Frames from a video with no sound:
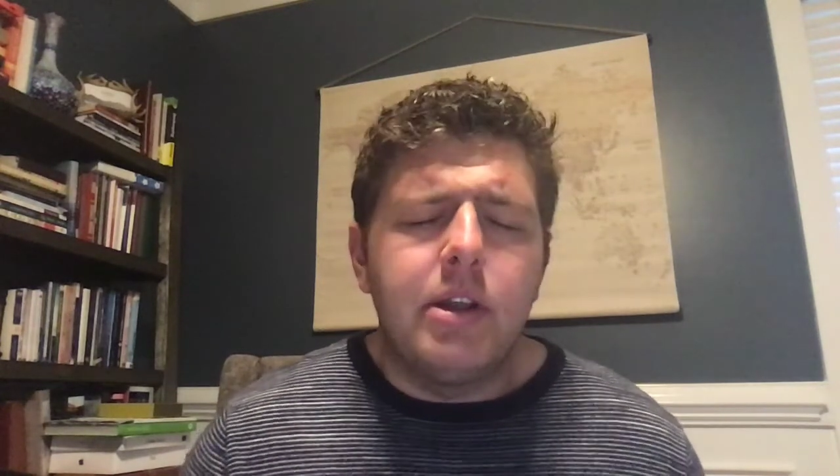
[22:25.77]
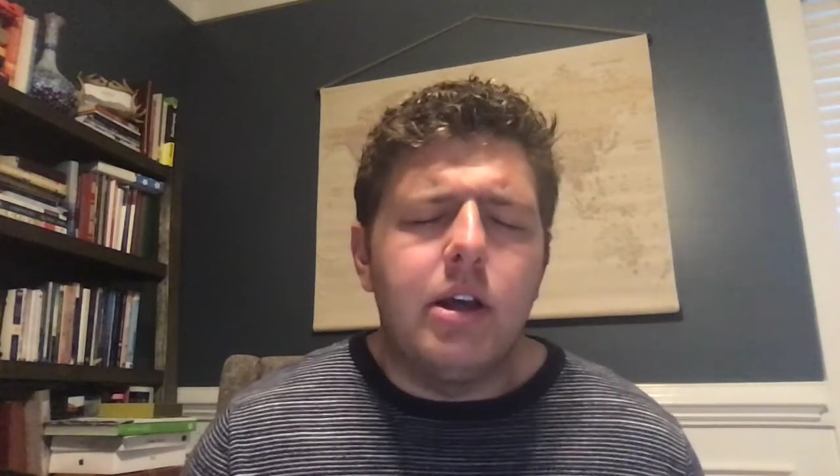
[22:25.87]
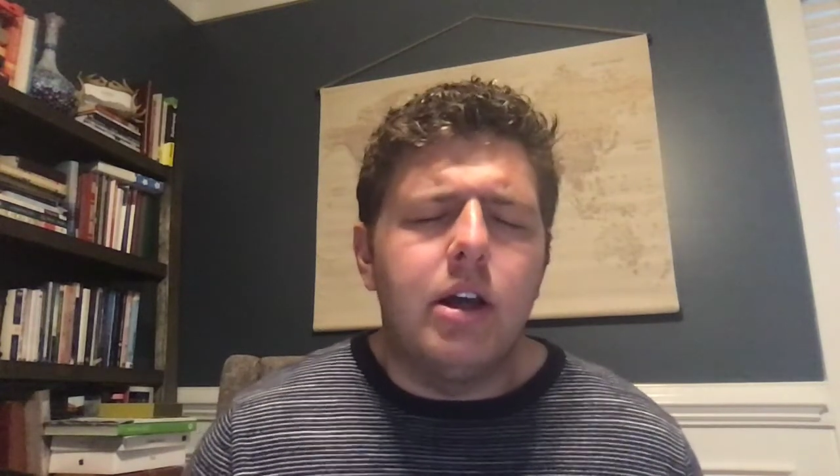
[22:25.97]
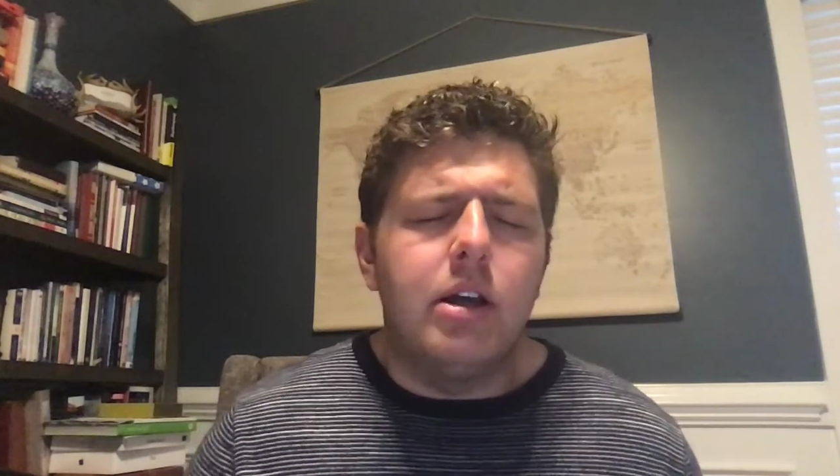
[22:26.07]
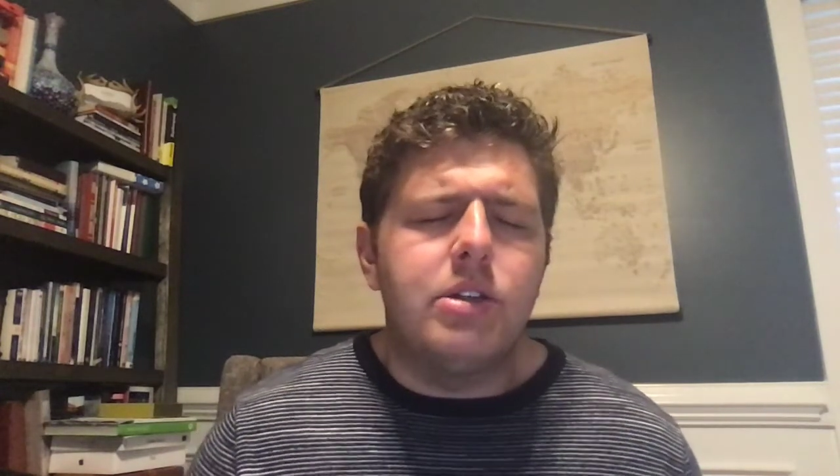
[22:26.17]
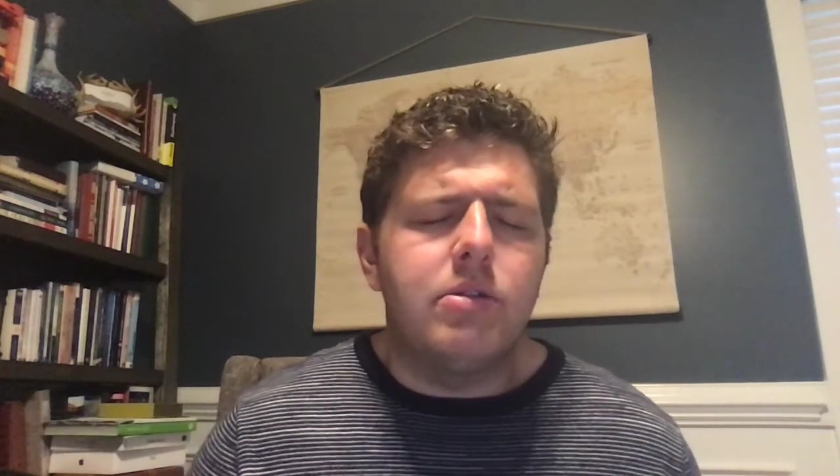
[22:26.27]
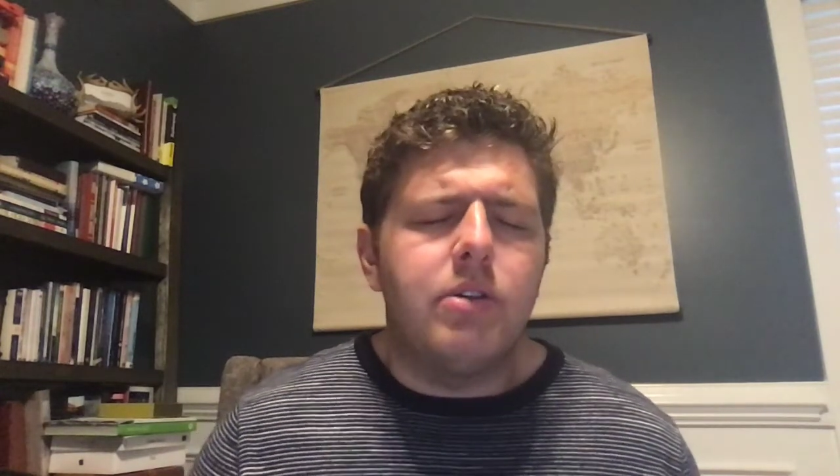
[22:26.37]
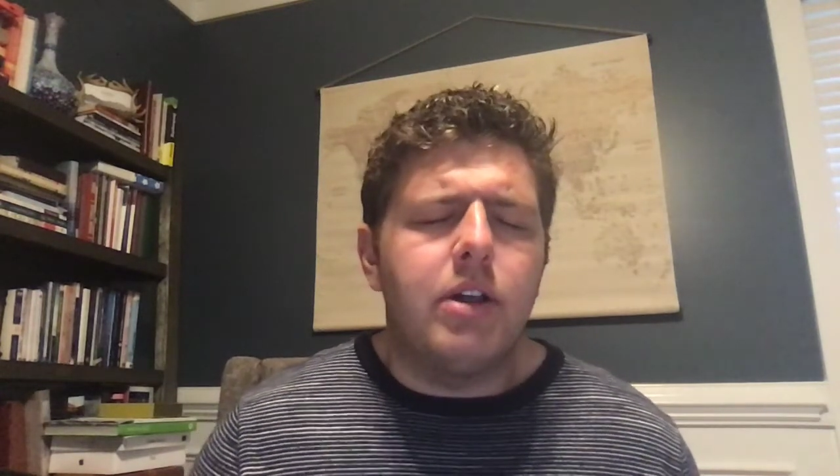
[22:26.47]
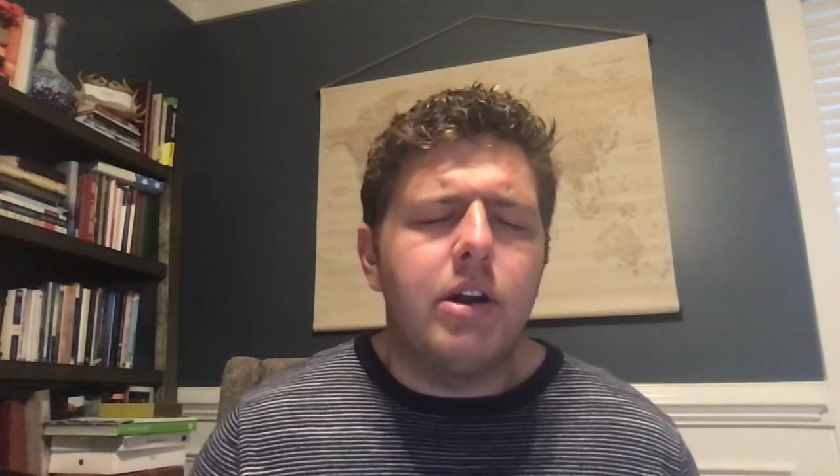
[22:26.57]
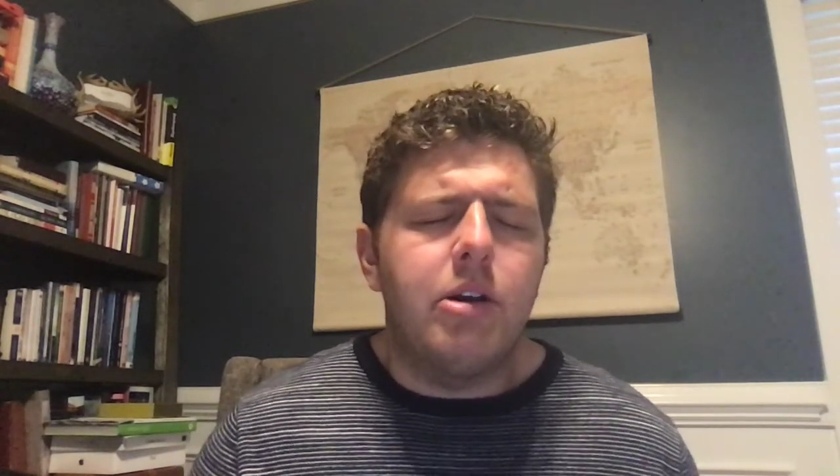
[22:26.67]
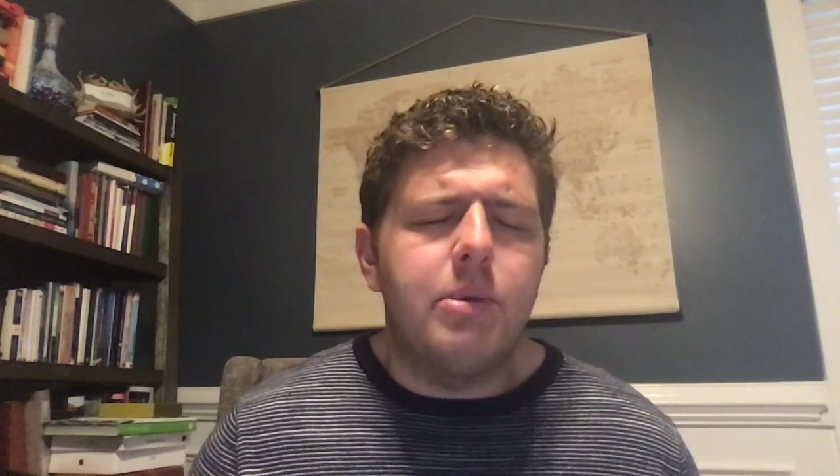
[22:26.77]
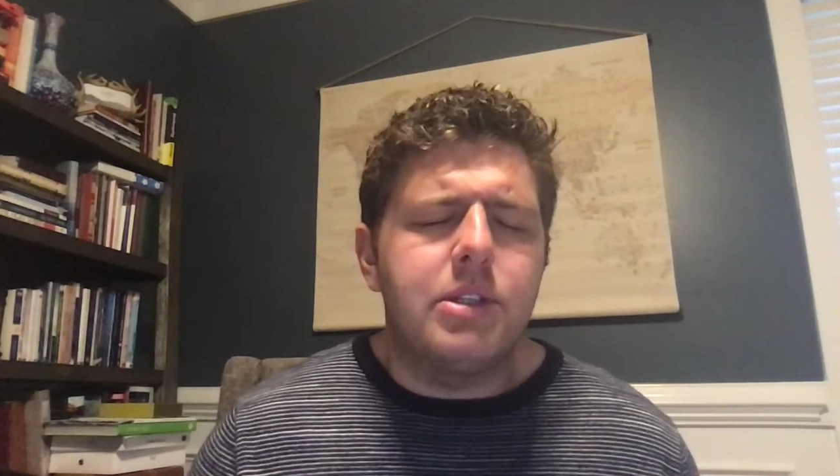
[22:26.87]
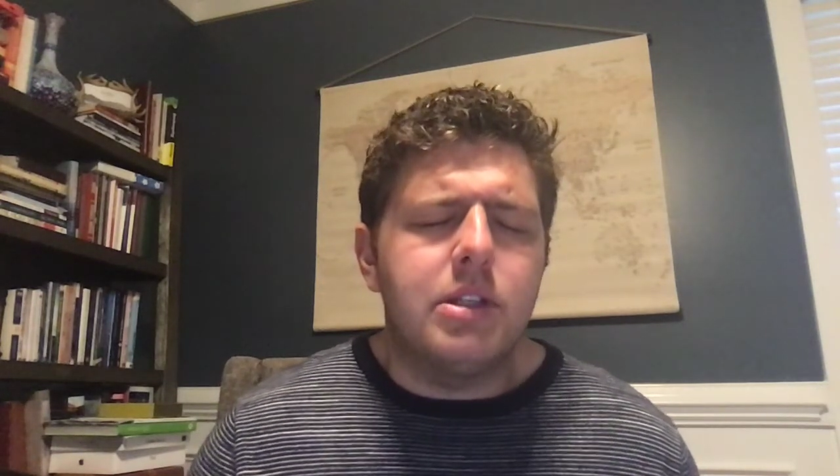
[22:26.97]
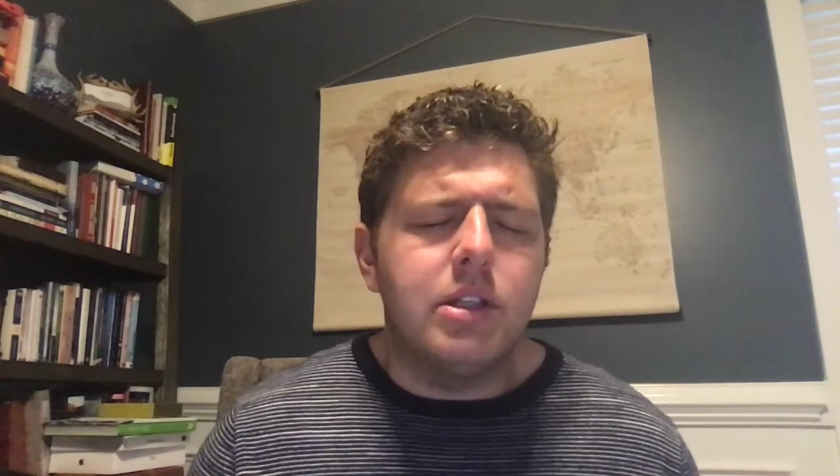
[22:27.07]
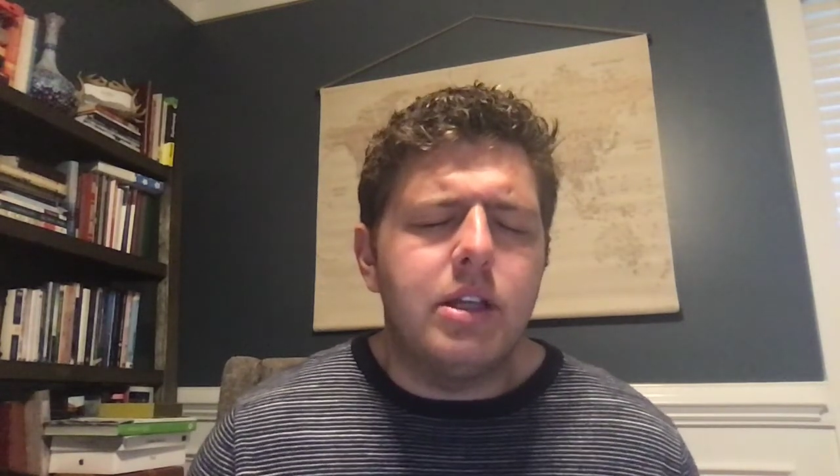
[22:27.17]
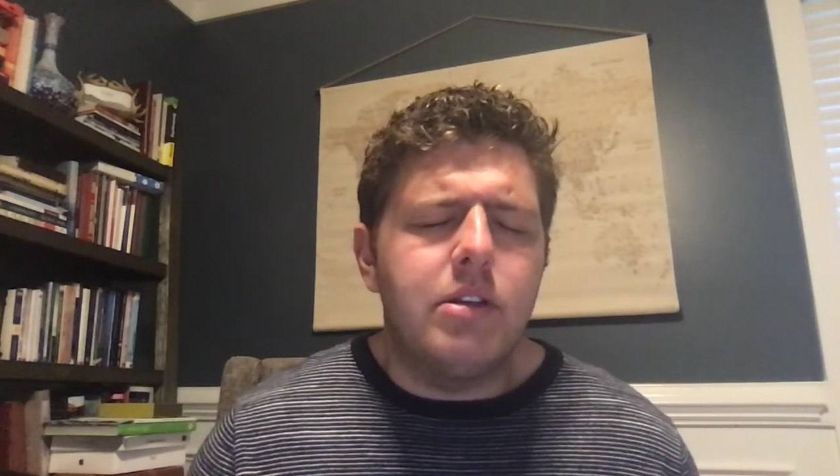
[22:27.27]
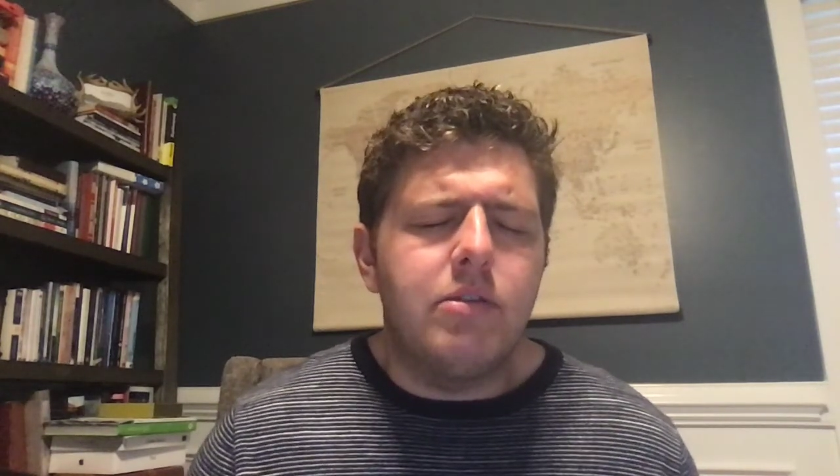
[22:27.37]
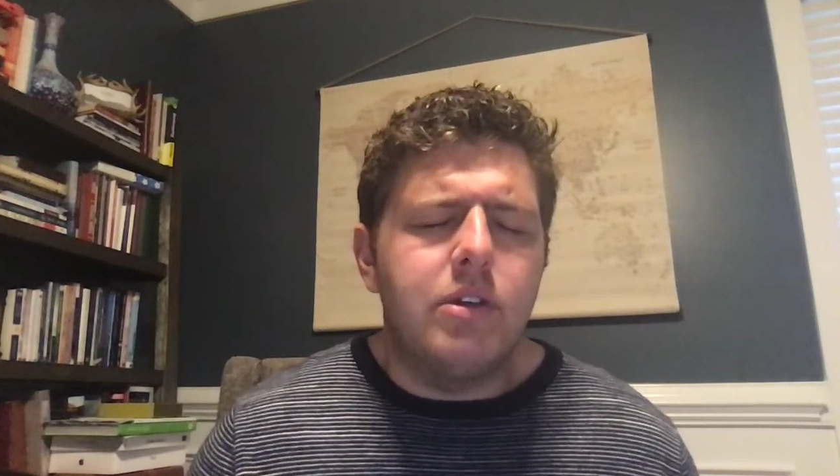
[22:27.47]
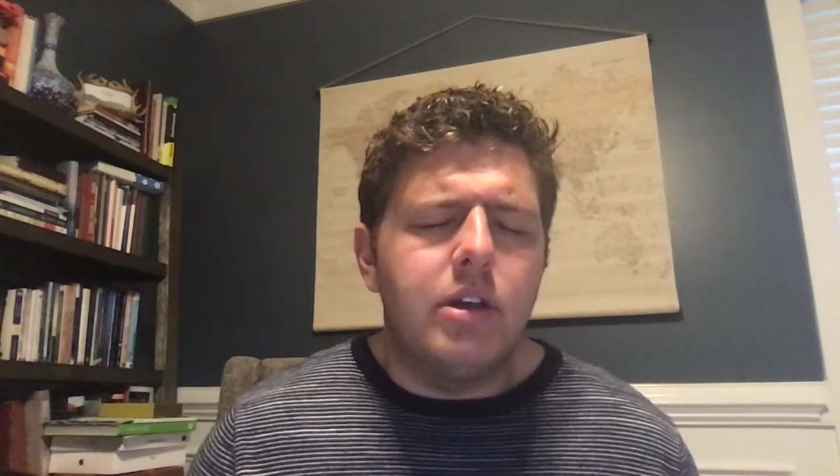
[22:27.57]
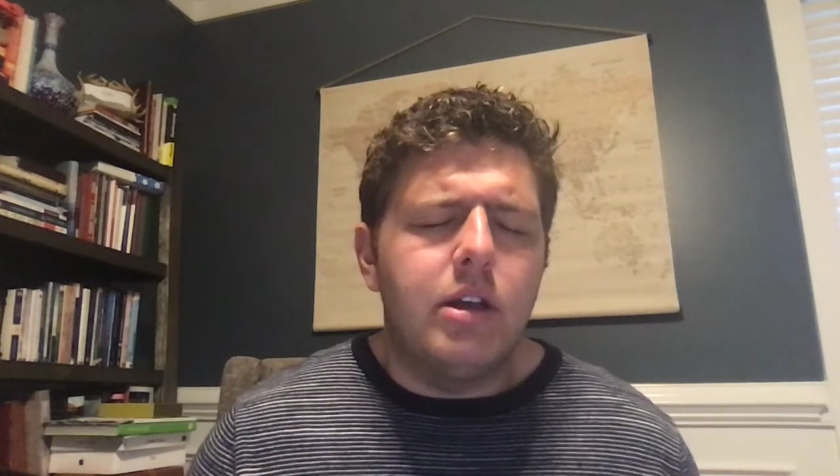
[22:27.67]
Uh, so, Father, help us to live
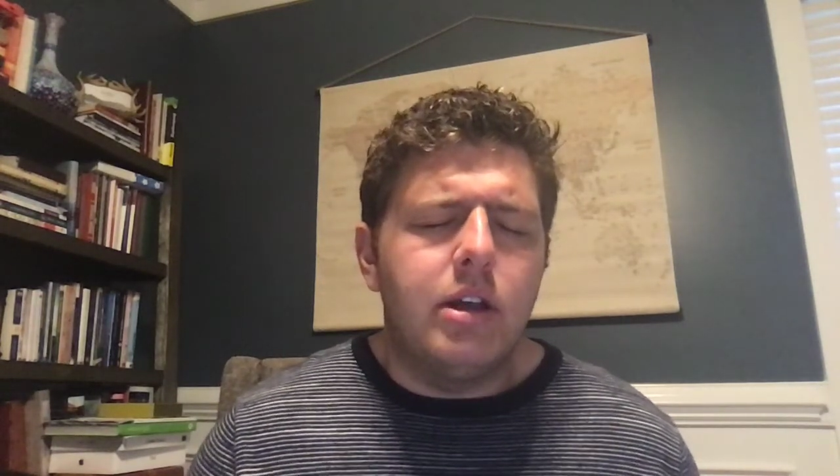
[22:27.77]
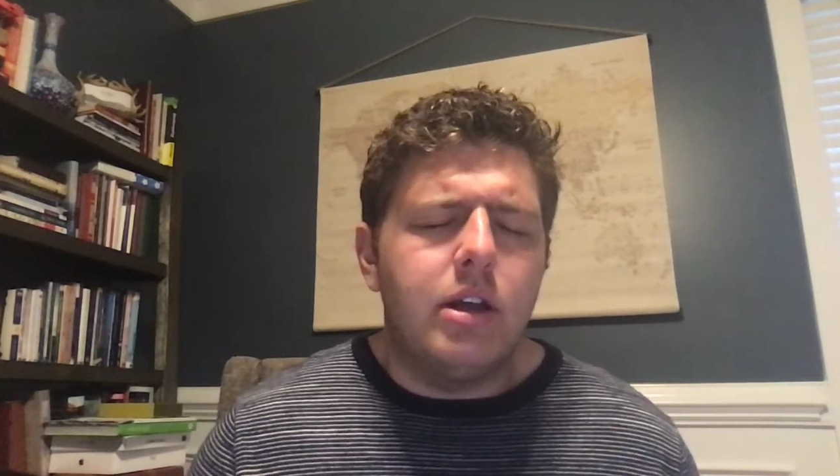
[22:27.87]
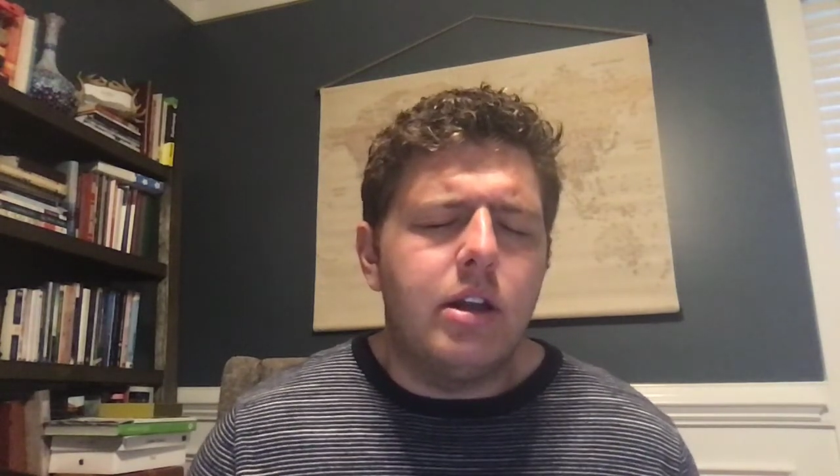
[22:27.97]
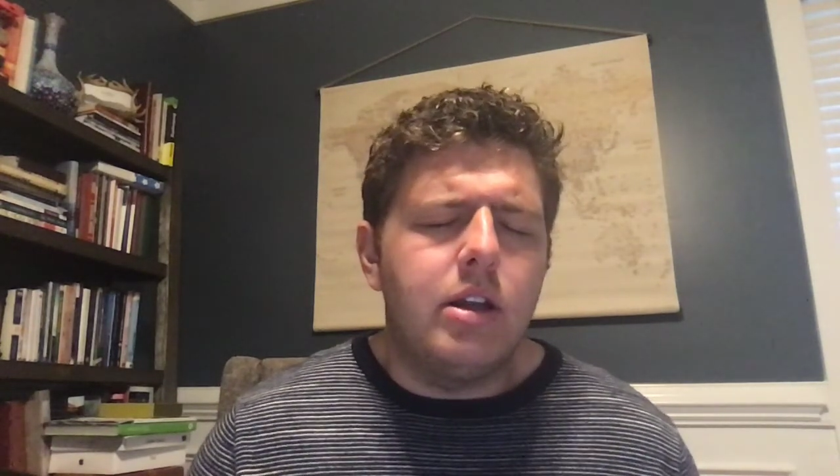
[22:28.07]
uh,